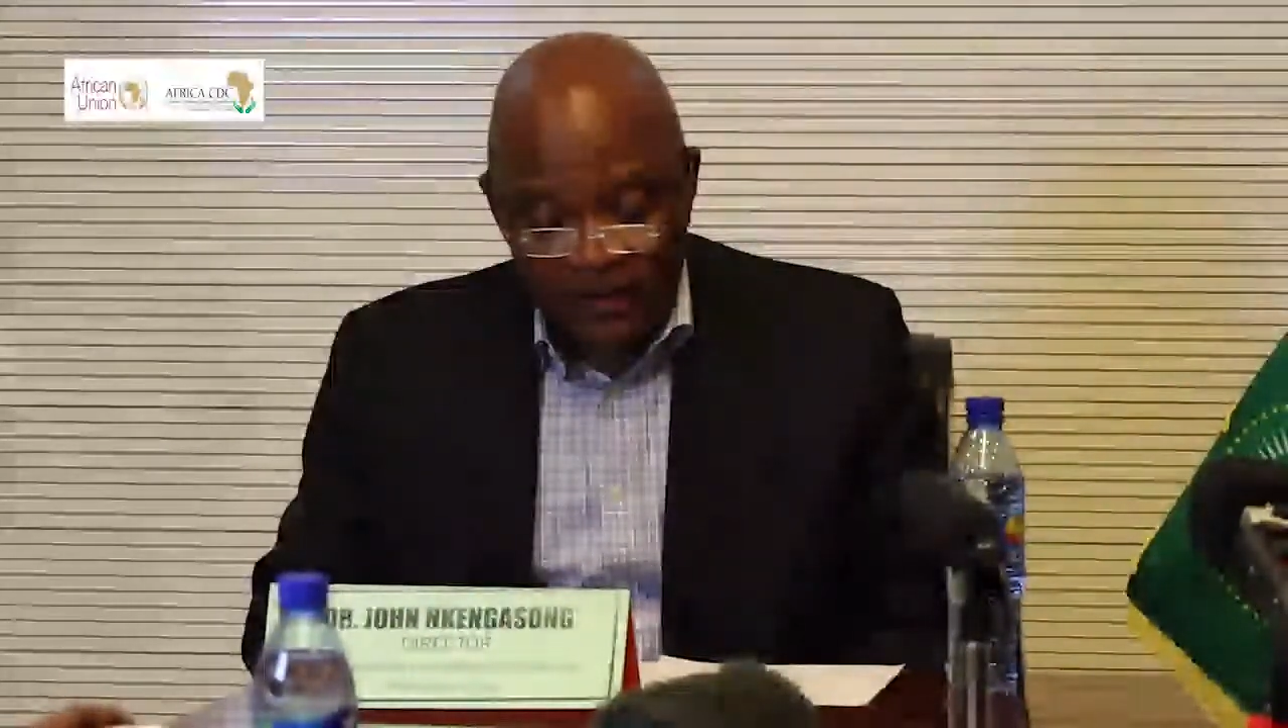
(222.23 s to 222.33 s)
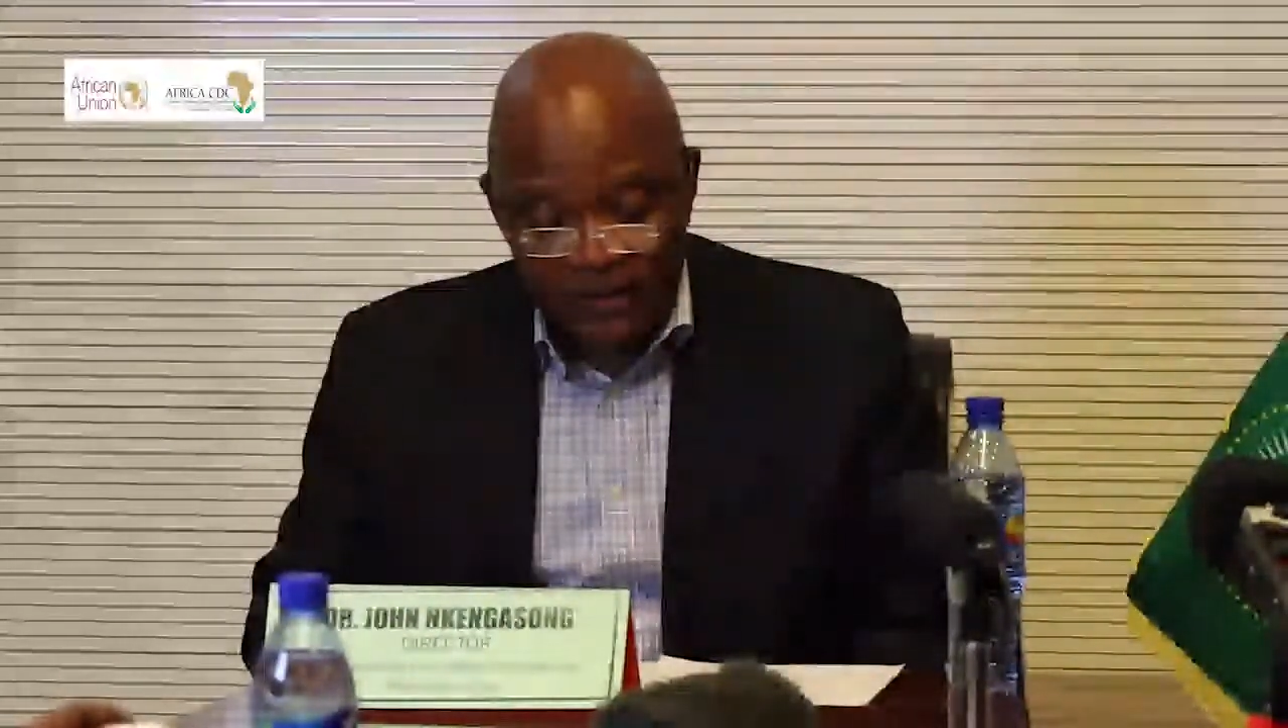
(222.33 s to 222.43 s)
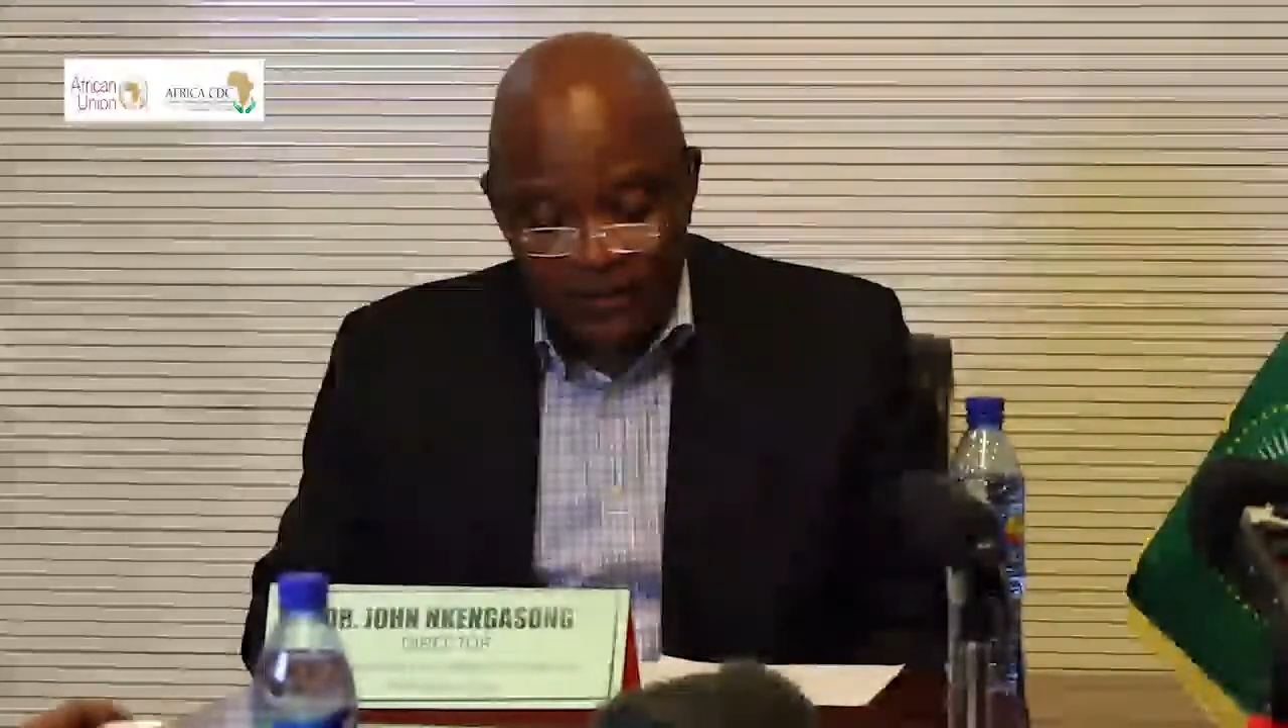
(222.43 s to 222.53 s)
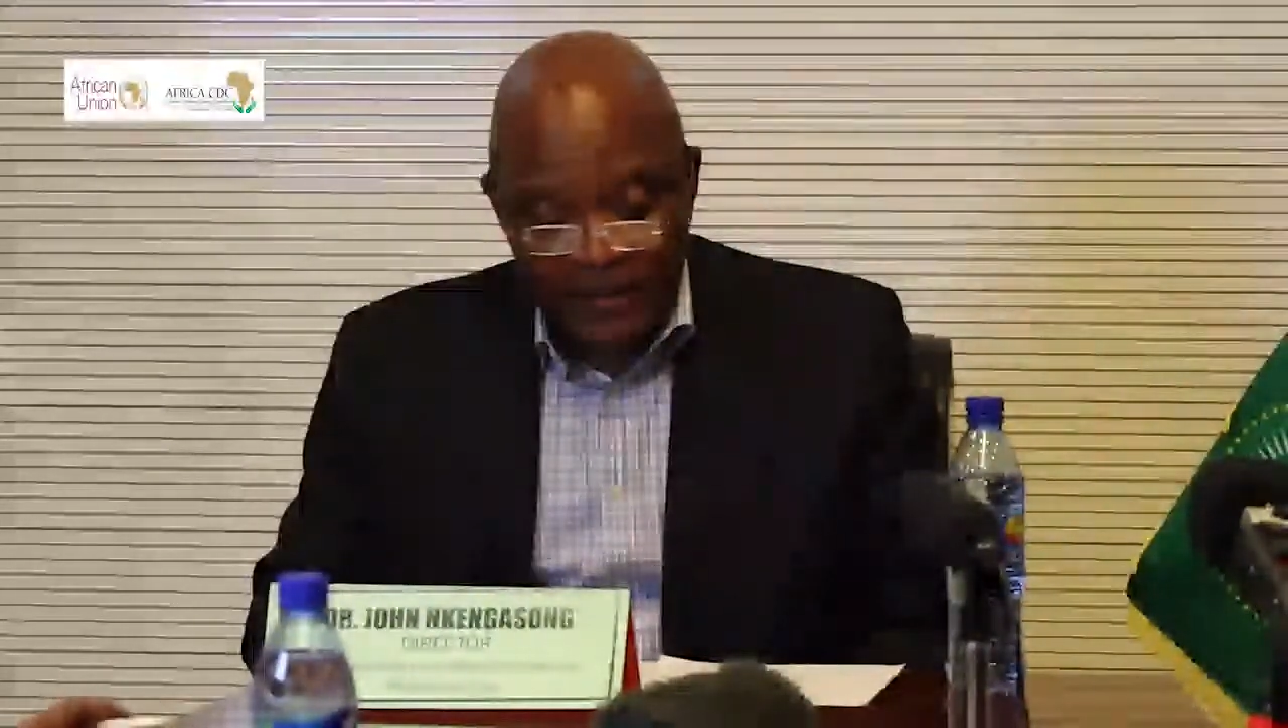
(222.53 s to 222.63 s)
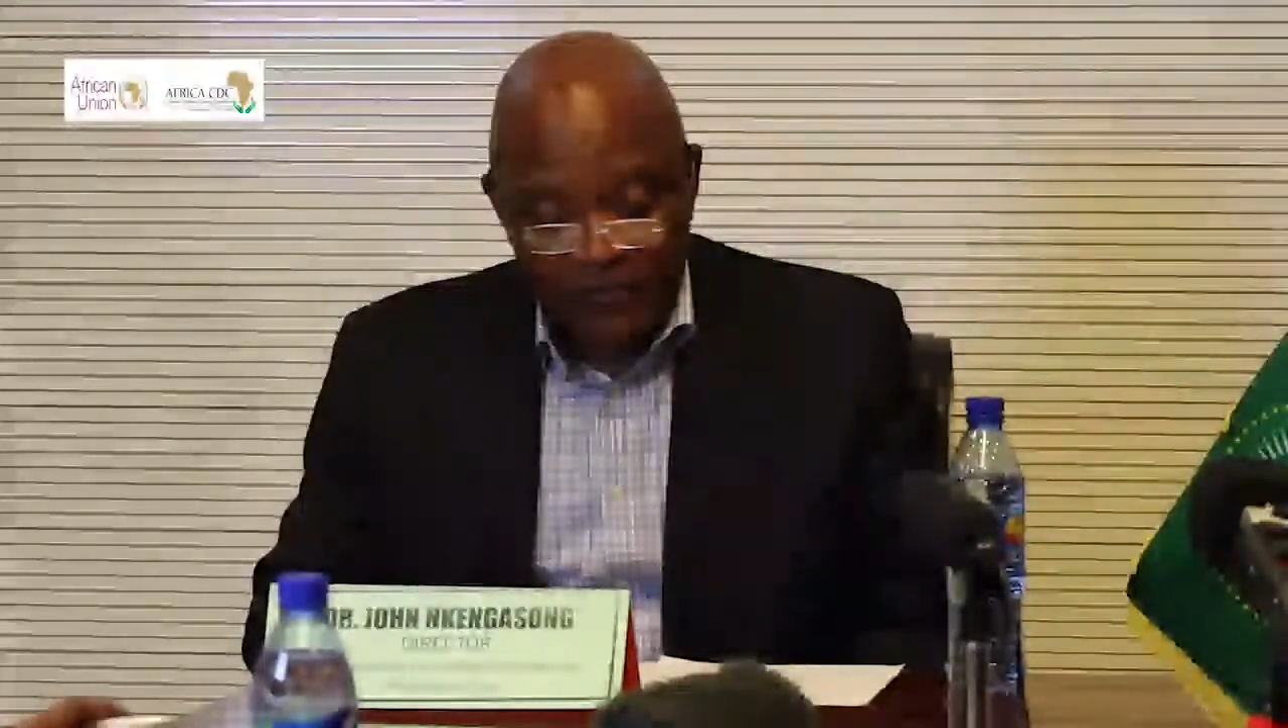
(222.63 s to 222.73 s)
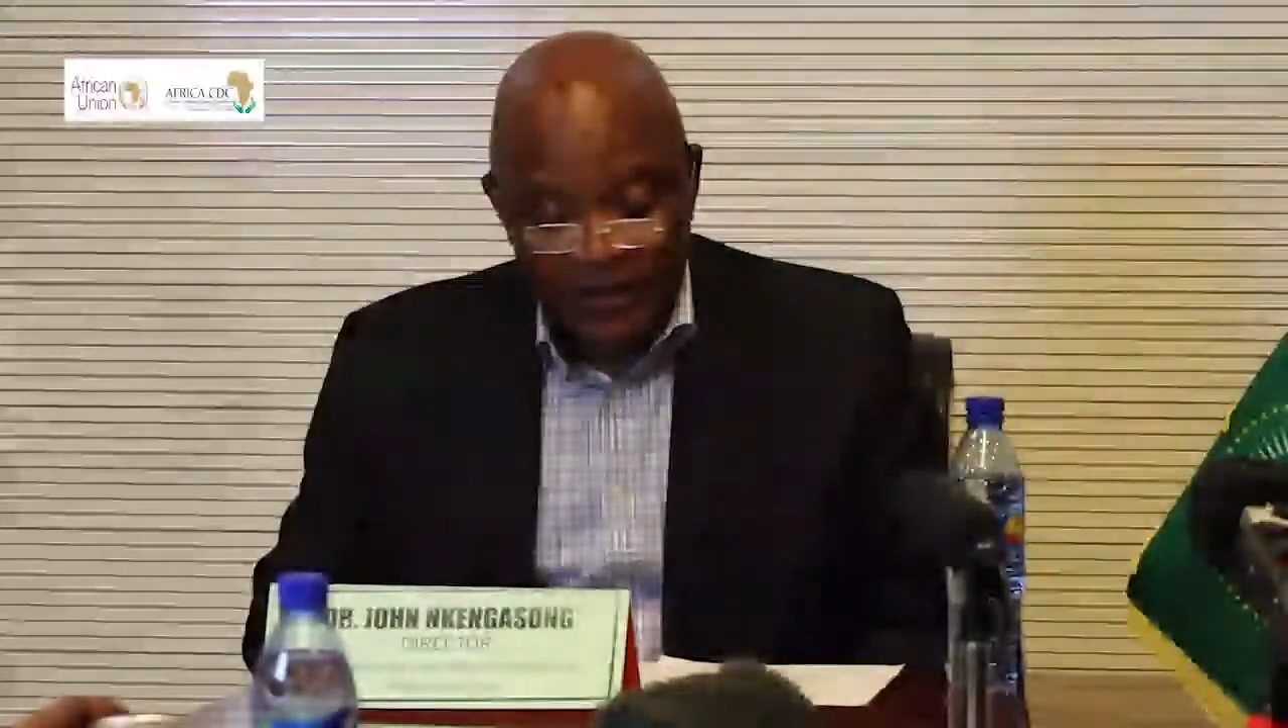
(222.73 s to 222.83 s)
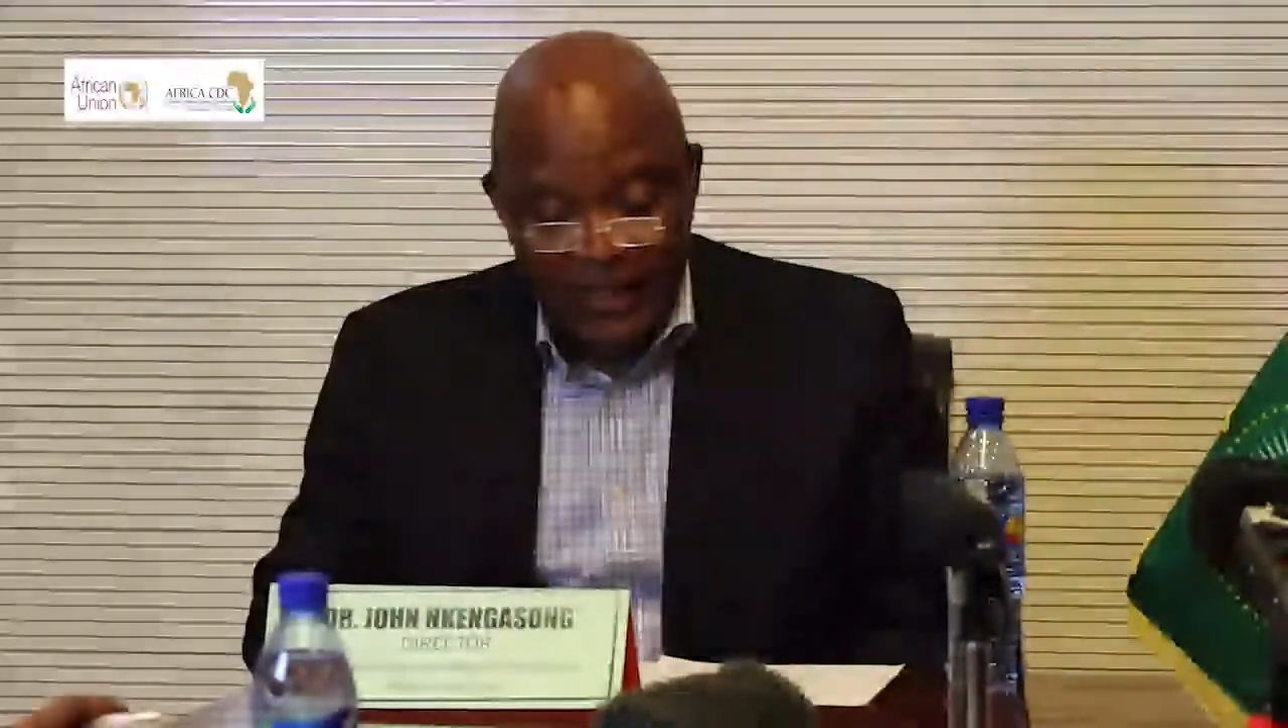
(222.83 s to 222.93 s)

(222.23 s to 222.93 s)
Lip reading: several